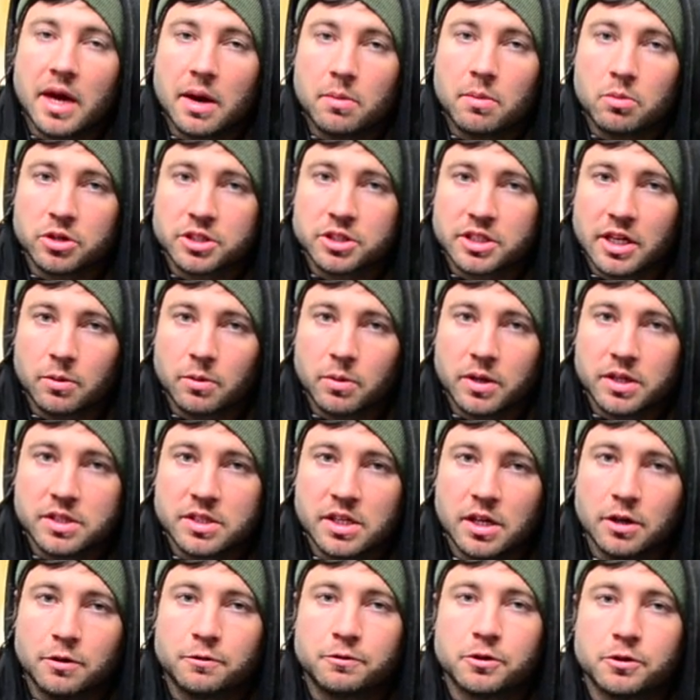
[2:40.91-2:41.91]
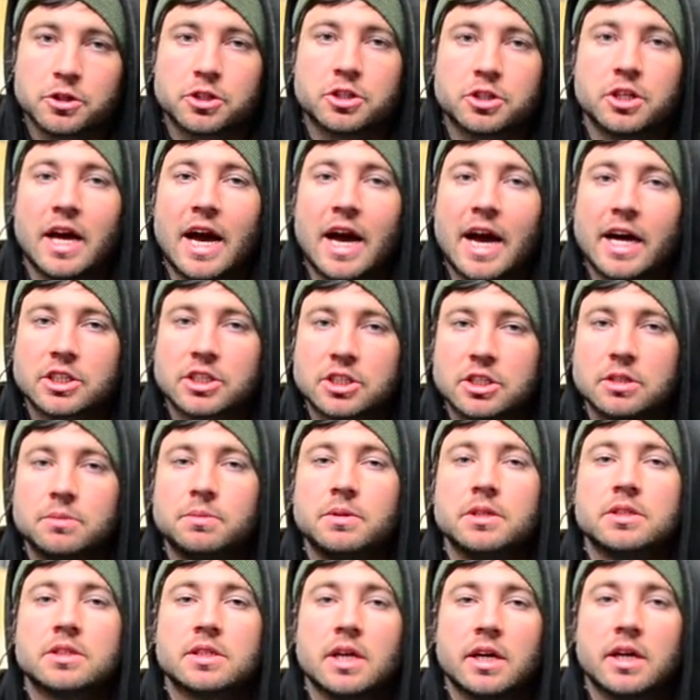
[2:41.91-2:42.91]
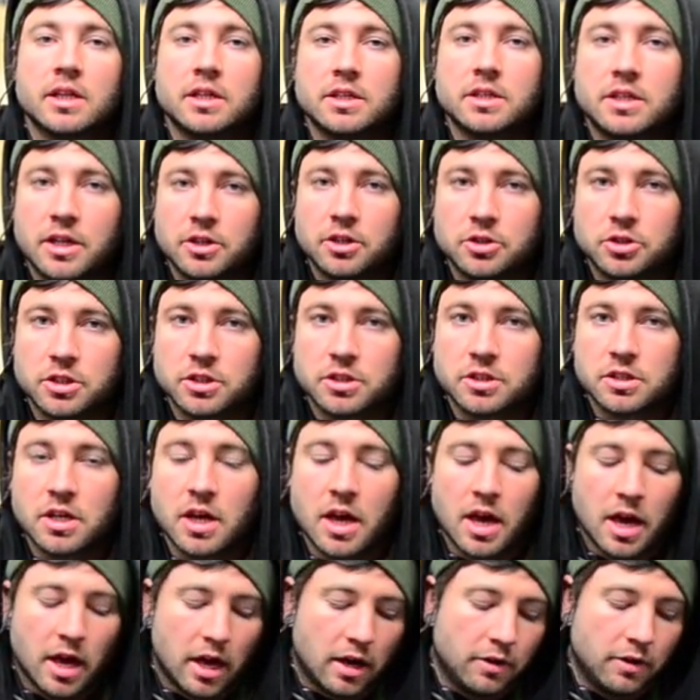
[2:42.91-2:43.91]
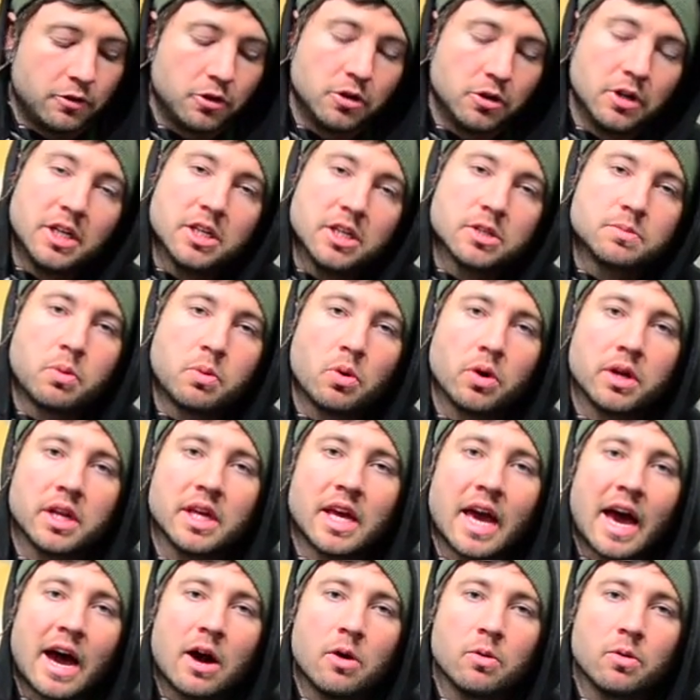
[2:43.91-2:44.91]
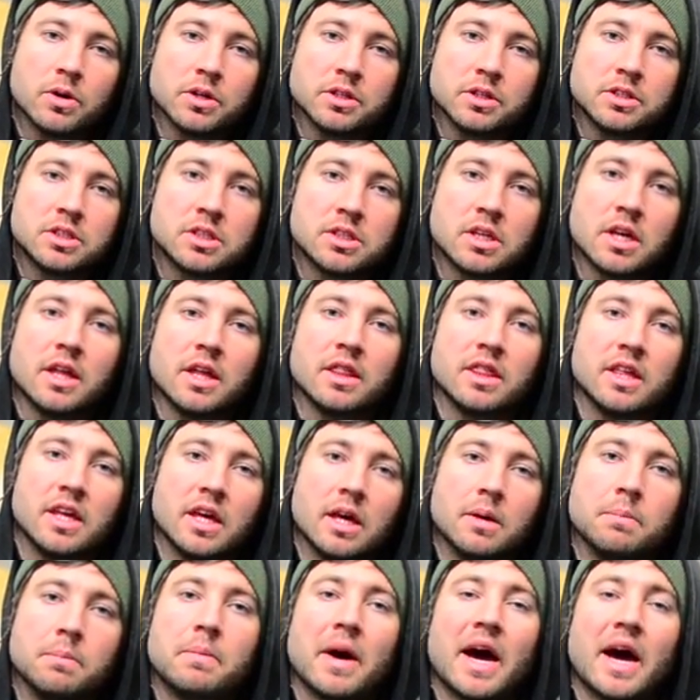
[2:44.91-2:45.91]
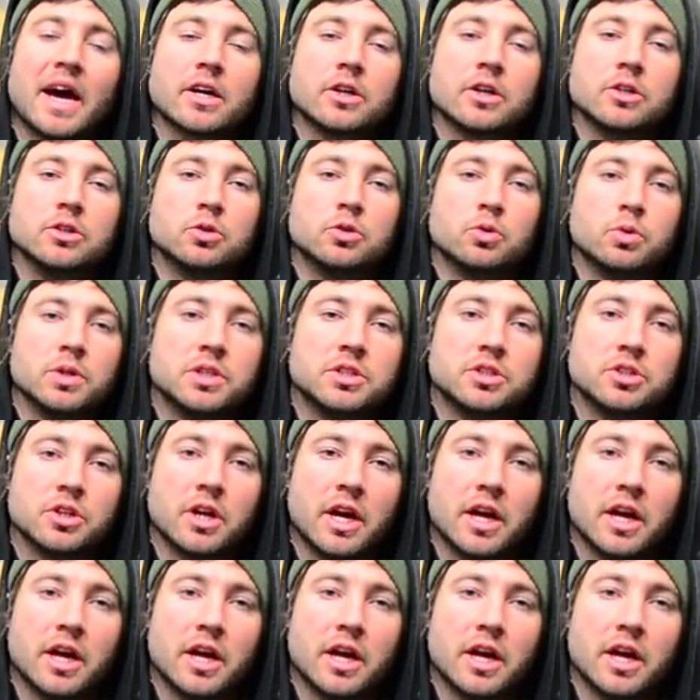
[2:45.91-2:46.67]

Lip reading: out more sideways, heel first could actually be slightly dangerous. If your knee is pointing outwards, the impact could twist your